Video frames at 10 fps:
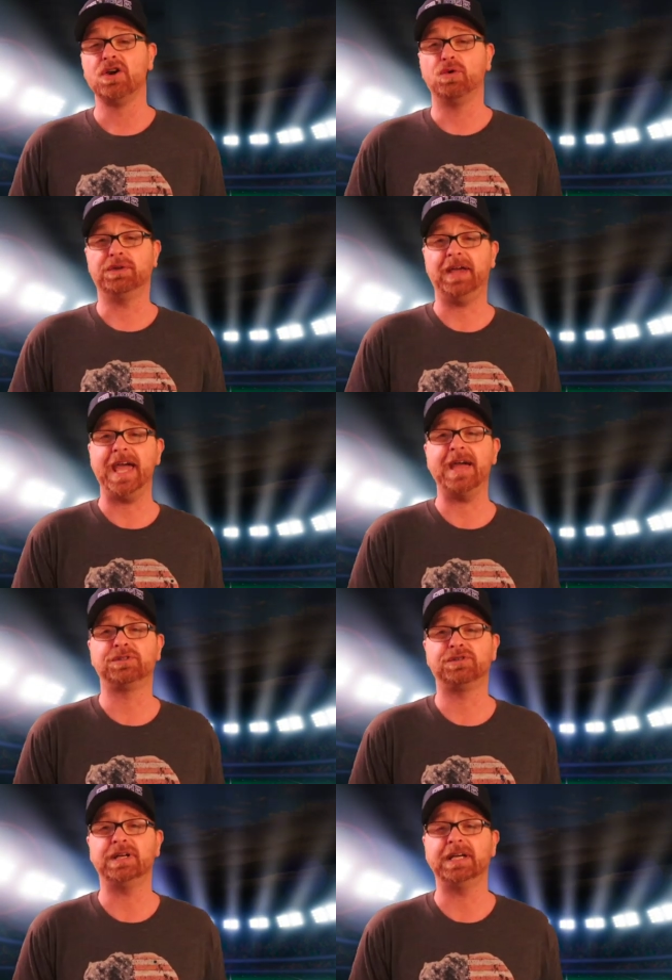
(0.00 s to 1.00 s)
with
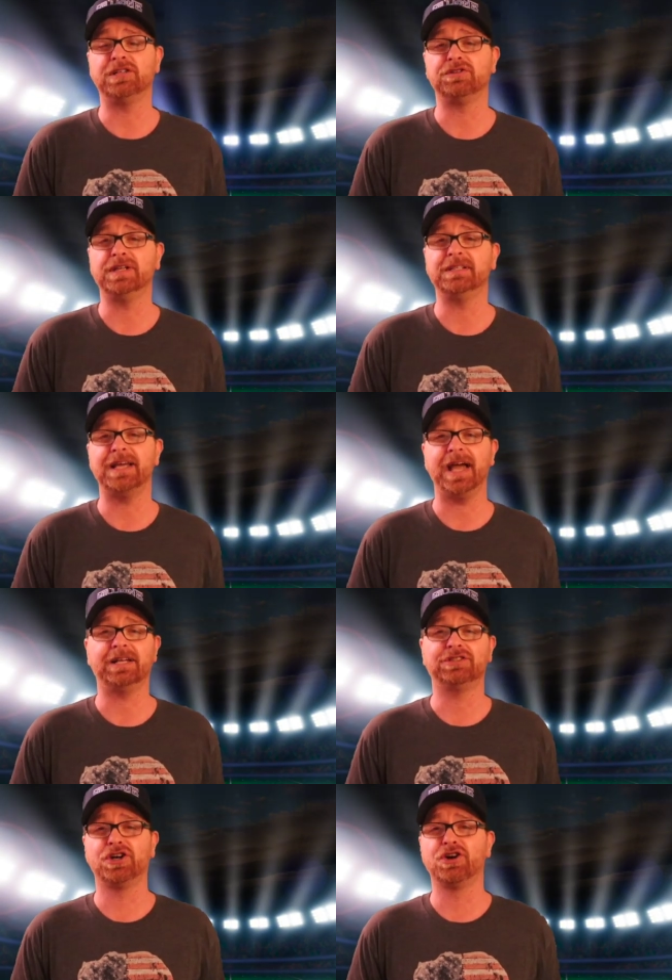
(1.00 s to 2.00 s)
hamstring injuries that
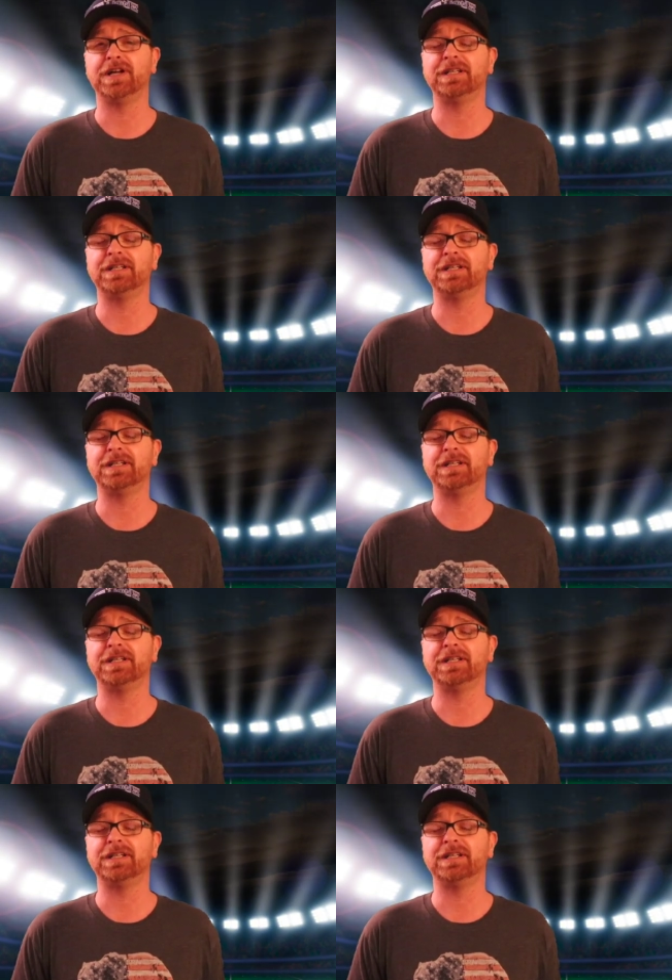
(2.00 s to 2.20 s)
could turn